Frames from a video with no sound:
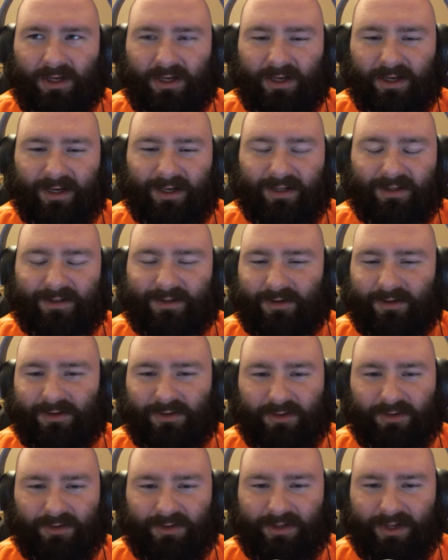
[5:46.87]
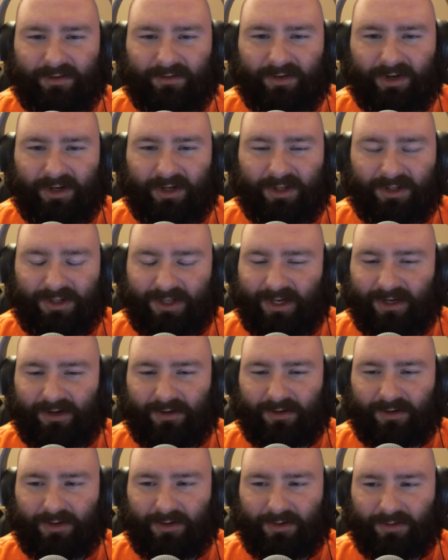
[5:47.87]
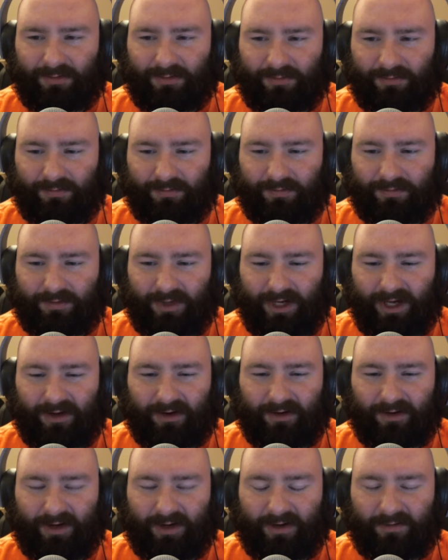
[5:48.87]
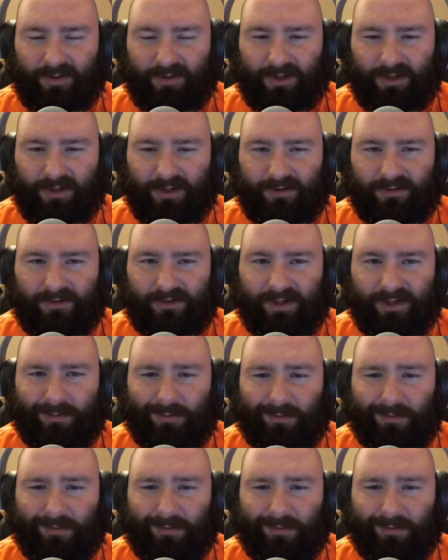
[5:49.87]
That's also a slight variation. I don't know. I don't have one of those.